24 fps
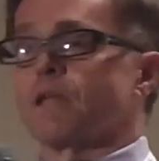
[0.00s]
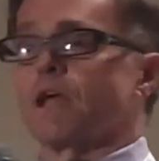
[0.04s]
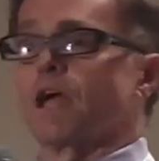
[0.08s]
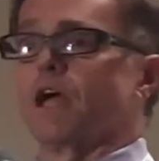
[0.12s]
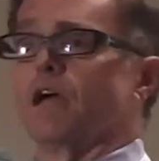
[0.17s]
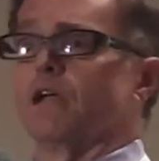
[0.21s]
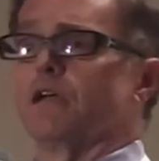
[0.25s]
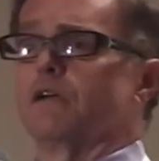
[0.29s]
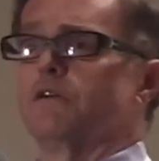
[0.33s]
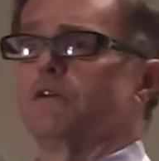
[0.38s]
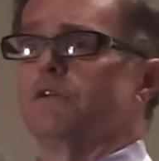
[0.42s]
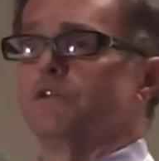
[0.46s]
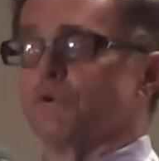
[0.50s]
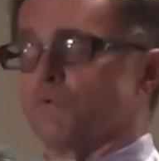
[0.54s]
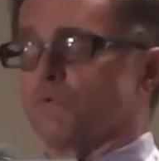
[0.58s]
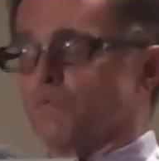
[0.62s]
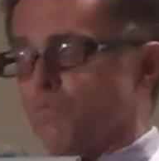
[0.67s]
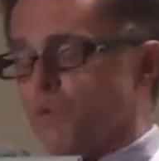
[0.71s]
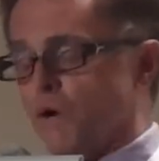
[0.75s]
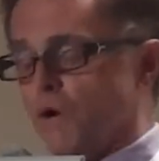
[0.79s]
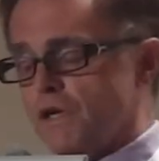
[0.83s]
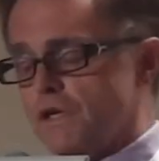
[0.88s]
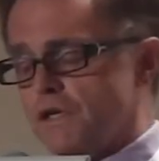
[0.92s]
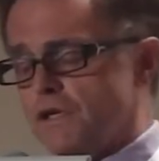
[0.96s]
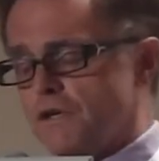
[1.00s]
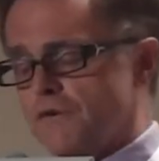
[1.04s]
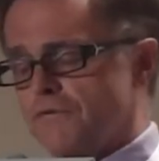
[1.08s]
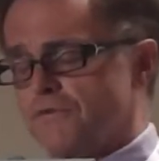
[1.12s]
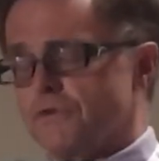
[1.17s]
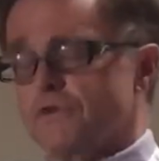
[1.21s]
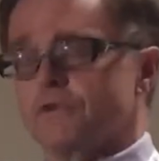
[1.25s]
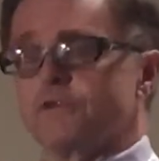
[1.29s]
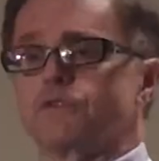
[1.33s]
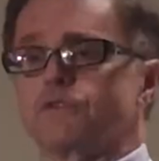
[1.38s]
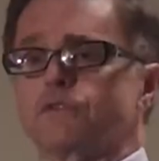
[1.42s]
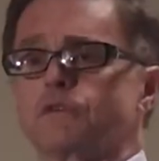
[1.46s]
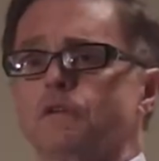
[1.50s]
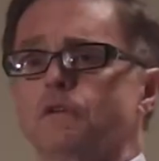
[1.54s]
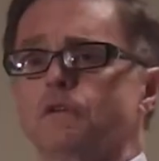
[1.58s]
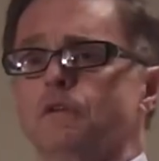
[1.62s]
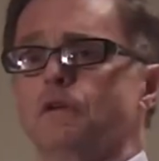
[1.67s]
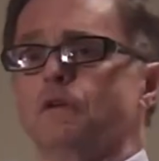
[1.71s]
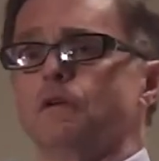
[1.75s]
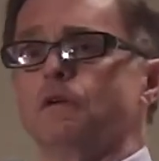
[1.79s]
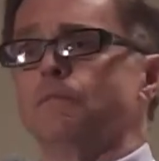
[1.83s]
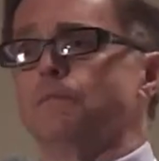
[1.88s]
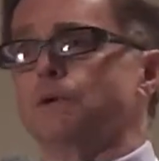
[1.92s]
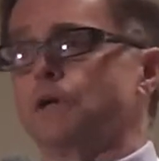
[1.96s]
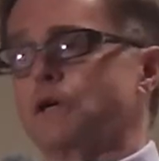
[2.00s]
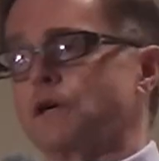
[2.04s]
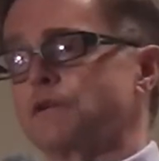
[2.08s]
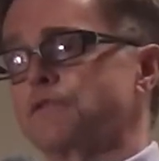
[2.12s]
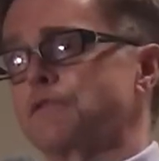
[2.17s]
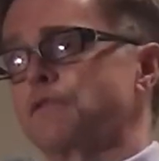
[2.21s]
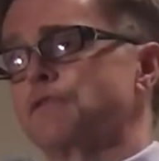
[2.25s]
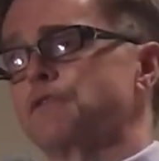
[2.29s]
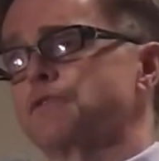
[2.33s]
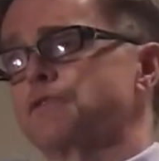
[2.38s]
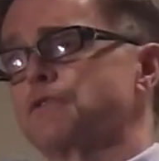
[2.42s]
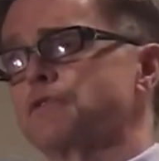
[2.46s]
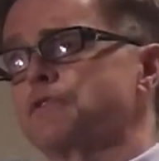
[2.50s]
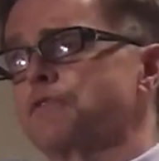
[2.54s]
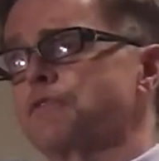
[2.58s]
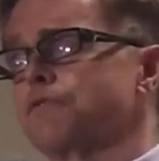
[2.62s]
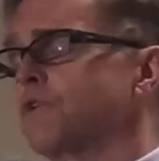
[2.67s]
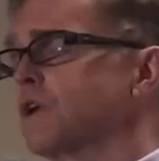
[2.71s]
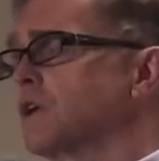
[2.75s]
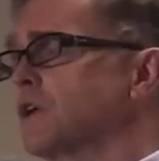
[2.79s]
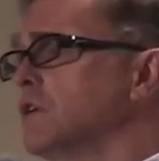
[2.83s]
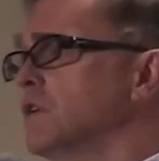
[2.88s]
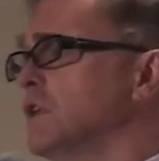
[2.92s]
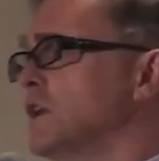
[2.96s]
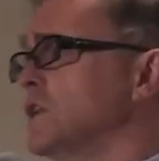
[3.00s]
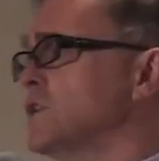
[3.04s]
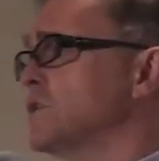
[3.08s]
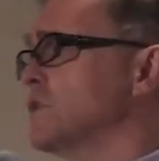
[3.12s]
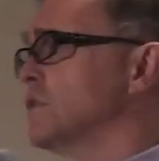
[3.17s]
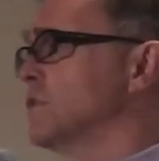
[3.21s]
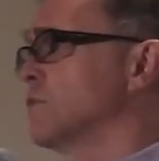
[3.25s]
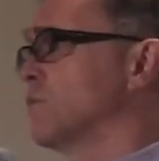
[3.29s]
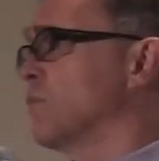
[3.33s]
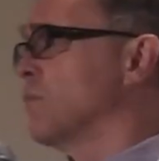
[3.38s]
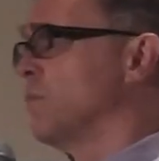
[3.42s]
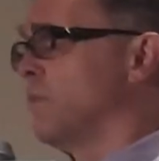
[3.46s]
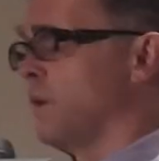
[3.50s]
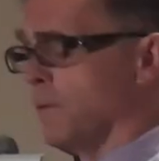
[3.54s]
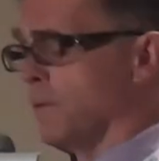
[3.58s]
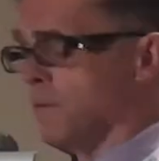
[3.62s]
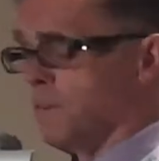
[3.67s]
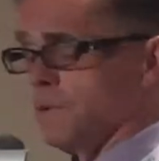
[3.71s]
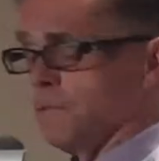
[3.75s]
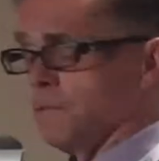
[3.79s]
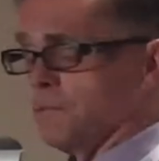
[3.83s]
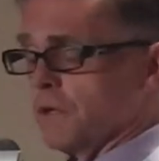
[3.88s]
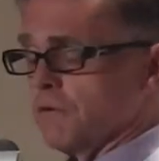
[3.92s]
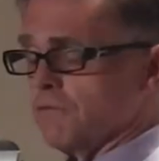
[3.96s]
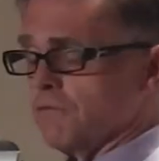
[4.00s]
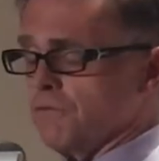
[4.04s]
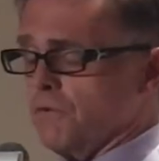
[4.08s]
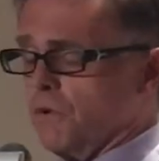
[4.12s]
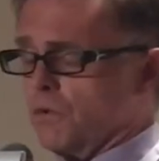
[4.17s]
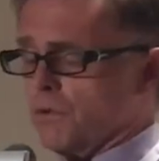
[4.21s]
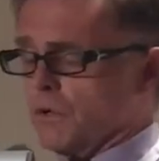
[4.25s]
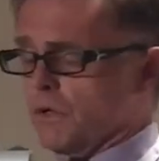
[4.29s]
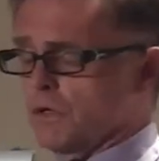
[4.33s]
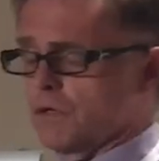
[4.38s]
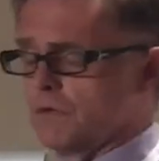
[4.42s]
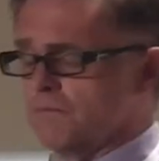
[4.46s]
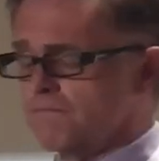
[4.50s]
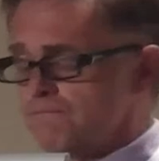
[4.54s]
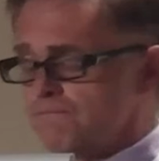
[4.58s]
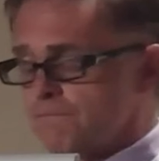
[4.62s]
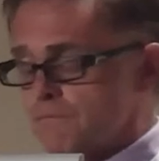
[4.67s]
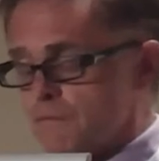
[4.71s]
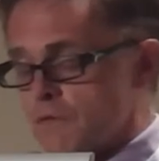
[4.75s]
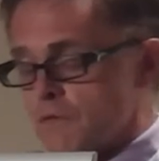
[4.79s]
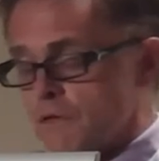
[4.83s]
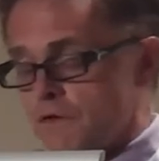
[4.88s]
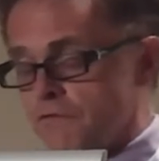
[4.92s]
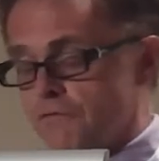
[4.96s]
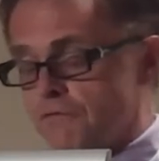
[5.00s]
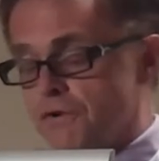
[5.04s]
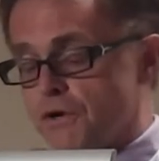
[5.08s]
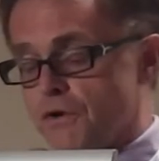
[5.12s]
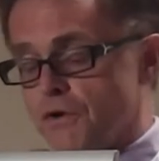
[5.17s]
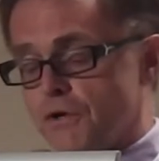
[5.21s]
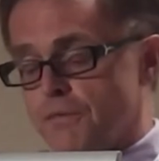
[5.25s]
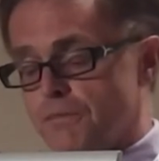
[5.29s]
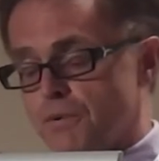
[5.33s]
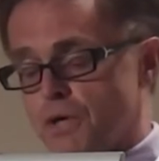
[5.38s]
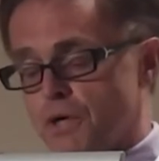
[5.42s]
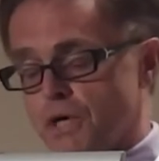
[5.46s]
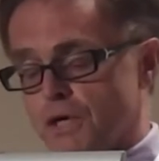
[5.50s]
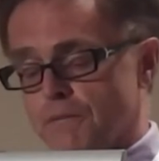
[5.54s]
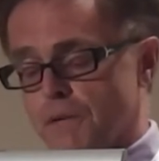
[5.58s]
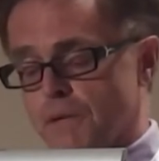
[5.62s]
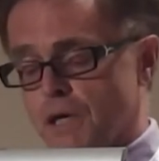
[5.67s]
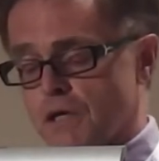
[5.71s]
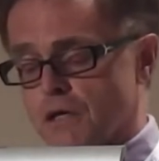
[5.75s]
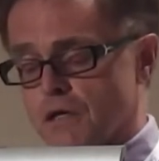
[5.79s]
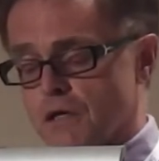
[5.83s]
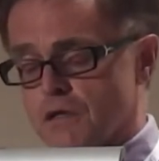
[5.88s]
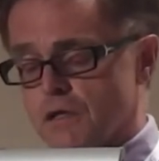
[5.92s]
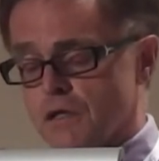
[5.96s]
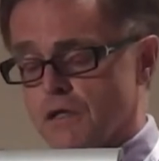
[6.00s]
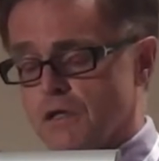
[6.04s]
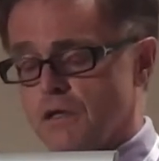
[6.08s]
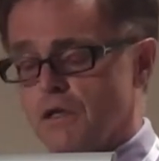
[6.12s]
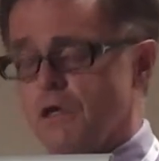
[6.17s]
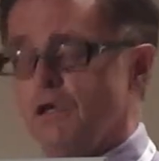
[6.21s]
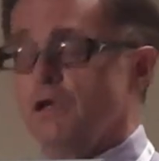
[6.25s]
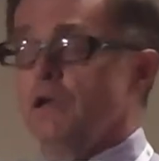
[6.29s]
And you know what a difference, because of the sorts of regulations that we're able to bring forward very pragmatically.